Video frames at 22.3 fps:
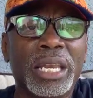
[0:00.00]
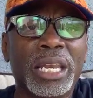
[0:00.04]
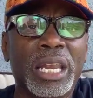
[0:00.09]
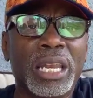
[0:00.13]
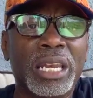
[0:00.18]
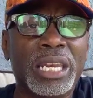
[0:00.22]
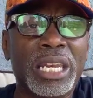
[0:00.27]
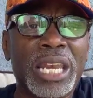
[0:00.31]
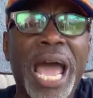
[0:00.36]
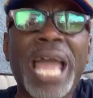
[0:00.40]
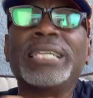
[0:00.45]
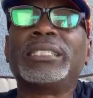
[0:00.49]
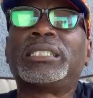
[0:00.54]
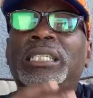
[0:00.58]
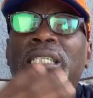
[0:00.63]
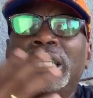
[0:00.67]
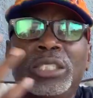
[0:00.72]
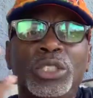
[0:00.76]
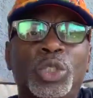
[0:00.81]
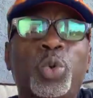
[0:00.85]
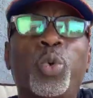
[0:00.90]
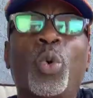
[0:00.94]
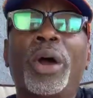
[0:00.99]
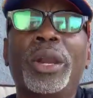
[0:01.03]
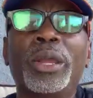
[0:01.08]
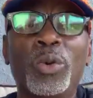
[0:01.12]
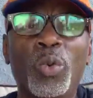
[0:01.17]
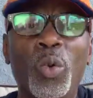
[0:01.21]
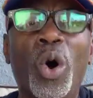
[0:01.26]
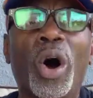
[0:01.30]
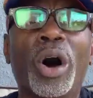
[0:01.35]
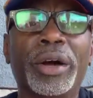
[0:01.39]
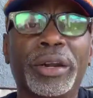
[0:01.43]

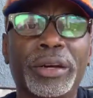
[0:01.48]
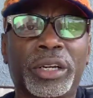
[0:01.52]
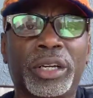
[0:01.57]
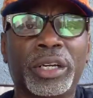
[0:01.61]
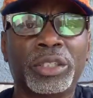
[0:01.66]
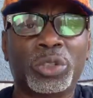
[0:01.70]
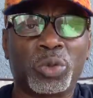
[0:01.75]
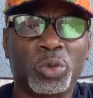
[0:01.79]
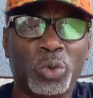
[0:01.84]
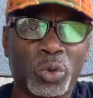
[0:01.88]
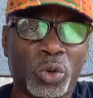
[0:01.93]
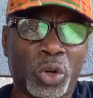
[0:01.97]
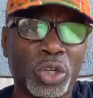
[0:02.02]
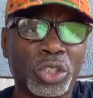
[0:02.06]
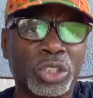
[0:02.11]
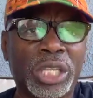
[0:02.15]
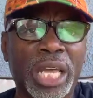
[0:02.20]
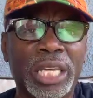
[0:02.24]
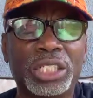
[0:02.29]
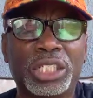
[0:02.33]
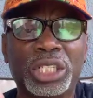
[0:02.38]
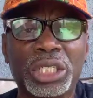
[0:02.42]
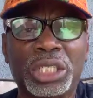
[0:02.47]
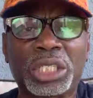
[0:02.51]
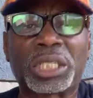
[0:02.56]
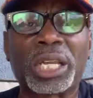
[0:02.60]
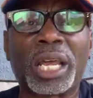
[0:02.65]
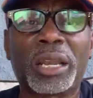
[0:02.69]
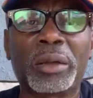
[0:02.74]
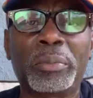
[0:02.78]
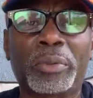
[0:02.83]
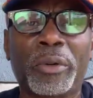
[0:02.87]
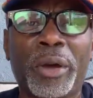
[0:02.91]
1921, because they just
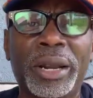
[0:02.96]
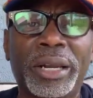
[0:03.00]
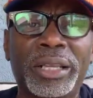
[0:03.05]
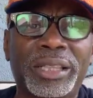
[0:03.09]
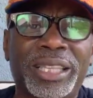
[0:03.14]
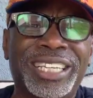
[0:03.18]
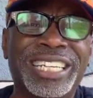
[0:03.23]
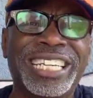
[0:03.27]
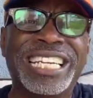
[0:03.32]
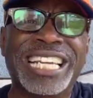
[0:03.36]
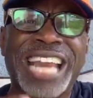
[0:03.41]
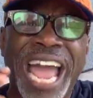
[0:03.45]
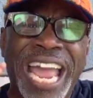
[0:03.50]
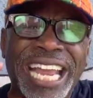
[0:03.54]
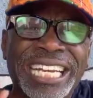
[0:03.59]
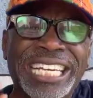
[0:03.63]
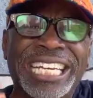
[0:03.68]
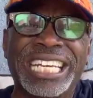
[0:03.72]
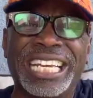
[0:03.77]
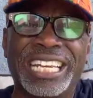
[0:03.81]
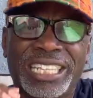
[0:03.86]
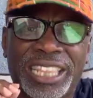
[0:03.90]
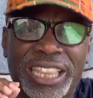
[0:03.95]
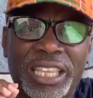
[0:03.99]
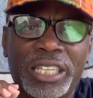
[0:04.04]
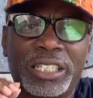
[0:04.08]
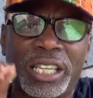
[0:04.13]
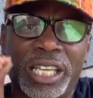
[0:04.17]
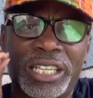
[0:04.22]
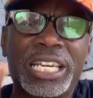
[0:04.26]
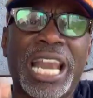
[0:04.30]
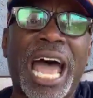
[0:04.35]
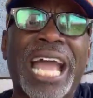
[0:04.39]
celebrated the
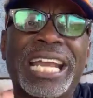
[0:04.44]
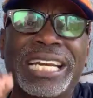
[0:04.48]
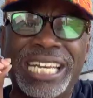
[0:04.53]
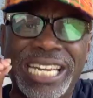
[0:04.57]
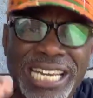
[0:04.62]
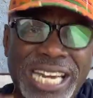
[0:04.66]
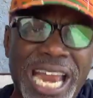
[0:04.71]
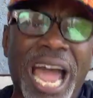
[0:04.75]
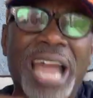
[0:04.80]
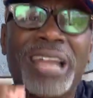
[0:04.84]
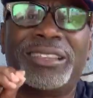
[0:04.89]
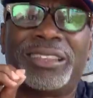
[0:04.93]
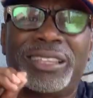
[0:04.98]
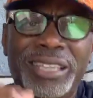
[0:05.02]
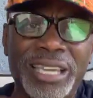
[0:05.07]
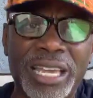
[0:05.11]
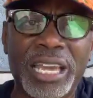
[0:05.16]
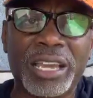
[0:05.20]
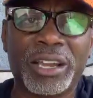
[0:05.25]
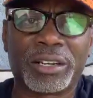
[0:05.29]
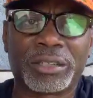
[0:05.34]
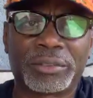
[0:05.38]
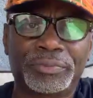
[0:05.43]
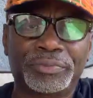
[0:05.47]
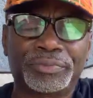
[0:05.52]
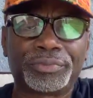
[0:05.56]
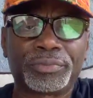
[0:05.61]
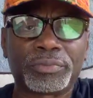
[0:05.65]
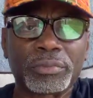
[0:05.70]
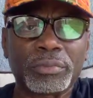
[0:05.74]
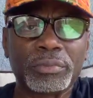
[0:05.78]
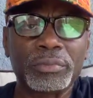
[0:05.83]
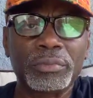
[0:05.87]
99th year
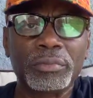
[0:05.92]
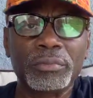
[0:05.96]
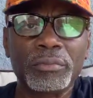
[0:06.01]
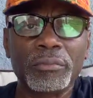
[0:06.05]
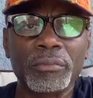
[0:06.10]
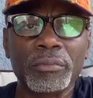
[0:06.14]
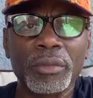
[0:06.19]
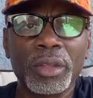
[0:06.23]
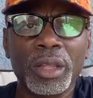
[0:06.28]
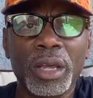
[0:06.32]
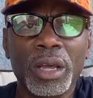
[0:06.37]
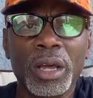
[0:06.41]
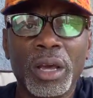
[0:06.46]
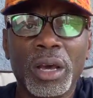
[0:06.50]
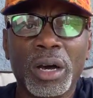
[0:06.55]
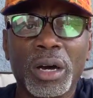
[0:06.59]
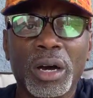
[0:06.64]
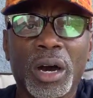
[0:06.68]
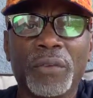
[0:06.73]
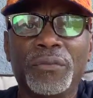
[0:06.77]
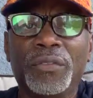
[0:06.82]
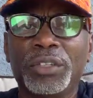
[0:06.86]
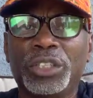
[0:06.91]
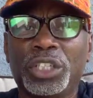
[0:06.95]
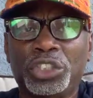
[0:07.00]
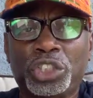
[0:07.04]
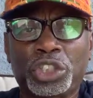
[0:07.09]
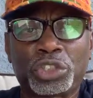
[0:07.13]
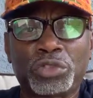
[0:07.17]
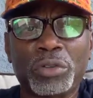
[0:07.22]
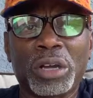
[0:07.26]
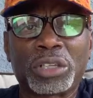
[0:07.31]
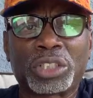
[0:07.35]
of the
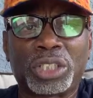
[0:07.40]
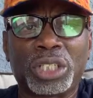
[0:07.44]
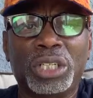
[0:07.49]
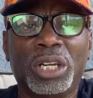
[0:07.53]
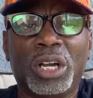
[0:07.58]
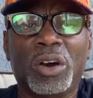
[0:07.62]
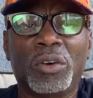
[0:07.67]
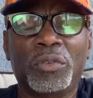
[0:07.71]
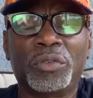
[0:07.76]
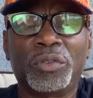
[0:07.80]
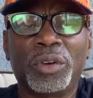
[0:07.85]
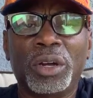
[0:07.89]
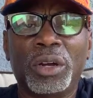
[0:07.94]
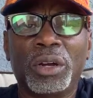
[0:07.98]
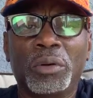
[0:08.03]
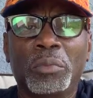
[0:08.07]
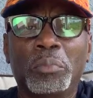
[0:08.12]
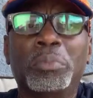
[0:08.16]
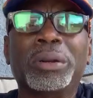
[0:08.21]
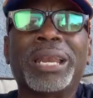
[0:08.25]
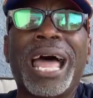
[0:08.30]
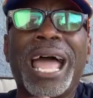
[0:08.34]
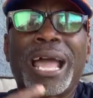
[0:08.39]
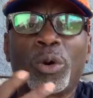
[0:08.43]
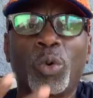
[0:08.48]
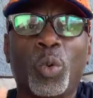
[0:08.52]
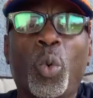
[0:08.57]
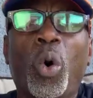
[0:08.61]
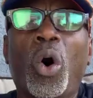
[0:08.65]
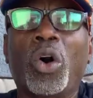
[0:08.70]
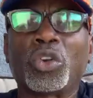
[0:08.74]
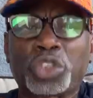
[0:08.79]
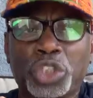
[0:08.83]
destruction of Black
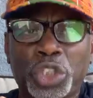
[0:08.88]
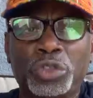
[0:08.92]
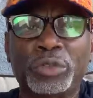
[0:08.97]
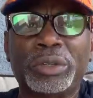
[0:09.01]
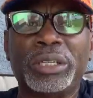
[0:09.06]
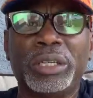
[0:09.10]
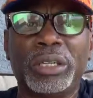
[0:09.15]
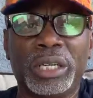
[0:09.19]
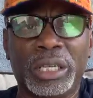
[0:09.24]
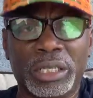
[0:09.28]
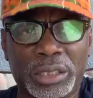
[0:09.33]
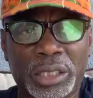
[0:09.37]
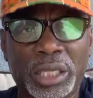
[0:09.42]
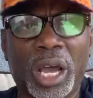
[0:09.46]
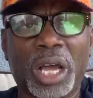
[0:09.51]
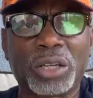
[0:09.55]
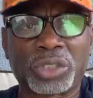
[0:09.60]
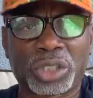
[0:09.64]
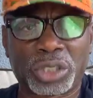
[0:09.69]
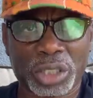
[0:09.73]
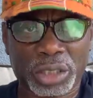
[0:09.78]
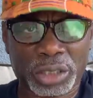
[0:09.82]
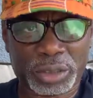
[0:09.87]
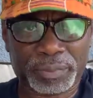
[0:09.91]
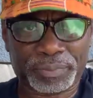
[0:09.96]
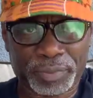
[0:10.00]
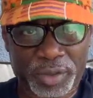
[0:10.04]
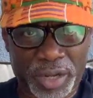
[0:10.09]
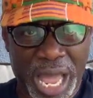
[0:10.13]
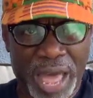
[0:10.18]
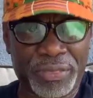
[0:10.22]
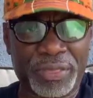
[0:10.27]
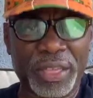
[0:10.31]
Wall Street in Tulsa.
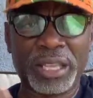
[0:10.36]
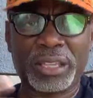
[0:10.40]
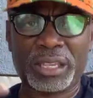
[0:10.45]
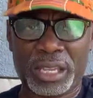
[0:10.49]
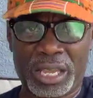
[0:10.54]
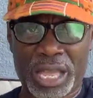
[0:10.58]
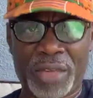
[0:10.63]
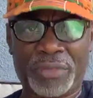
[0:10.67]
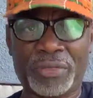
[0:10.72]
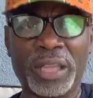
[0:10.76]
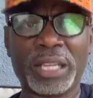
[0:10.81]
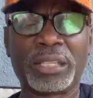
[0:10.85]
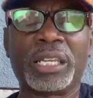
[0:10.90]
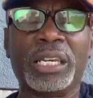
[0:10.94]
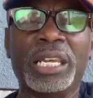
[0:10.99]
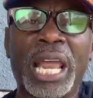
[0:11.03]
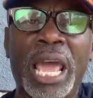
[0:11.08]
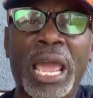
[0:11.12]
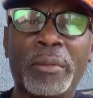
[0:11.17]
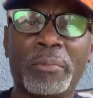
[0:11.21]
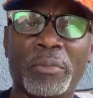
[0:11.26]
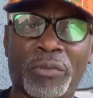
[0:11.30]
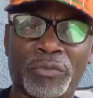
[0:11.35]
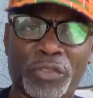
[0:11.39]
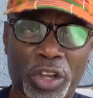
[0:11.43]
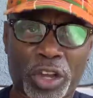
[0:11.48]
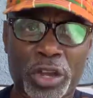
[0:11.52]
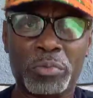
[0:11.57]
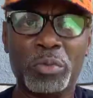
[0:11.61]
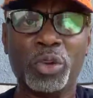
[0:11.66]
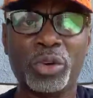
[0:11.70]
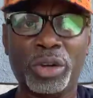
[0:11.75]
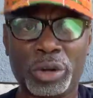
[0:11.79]
I think the name of the
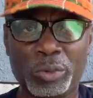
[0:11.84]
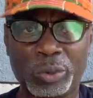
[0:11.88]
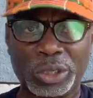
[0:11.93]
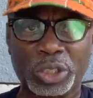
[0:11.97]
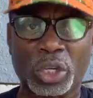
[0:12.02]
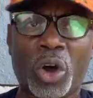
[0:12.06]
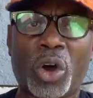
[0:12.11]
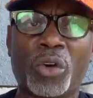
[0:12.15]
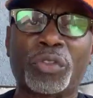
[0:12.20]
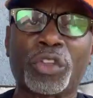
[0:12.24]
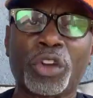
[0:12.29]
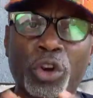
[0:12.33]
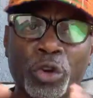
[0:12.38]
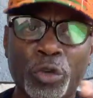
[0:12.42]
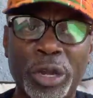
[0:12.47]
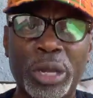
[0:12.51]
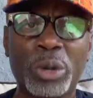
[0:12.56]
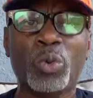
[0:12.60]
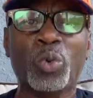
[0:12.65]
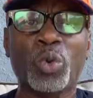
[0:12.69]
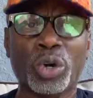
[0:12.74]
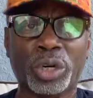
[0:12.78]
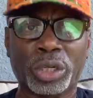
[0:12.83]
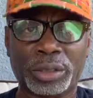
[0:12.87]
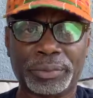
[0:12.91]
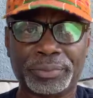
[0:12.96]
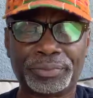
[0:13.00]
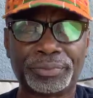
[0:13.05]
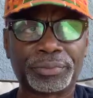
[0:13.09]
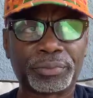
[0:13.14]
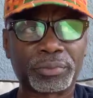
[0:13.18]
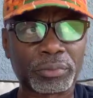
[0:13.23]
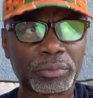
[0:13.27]
community was called the Greenwood
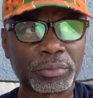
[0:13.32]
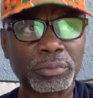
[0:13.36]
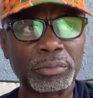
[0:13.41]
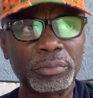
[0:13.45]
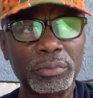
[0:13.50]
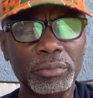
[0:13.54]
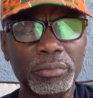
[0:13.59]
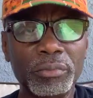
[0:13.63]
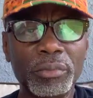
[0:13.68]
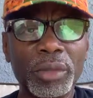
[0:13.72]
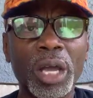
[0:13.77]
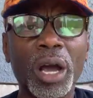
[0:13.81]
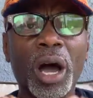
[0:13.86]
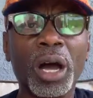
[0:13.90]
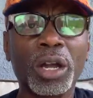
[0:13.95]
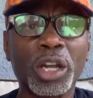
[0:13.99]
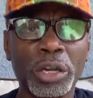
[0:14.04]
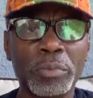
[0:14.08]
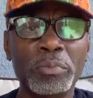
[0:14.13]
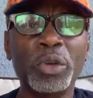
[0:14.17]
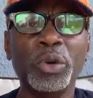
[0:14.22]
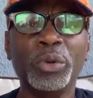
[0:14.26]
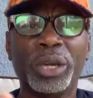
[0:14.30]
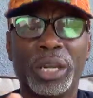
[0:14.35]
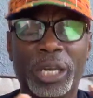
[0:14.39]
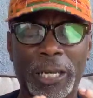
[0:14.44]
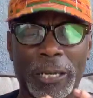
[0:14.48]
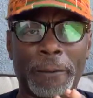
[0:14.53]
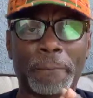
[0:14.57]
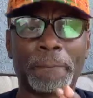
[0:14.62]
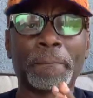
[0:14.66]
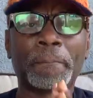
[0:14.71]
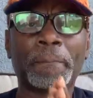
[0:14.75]

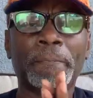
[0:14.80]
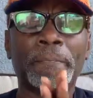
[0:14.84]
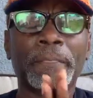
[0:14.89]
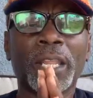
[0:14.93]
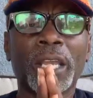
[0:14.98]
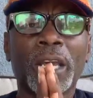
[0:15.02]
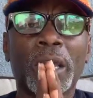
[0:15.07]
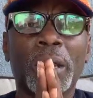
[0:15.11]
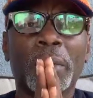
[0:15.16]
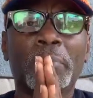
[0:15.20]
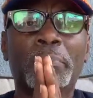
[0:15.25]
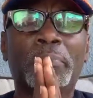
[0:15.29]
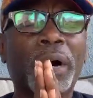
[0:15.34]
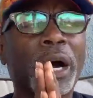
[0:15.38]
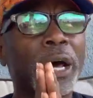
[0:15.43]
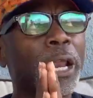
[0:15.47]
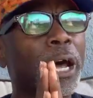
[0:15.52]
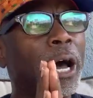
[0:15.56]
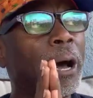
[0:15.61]
community. But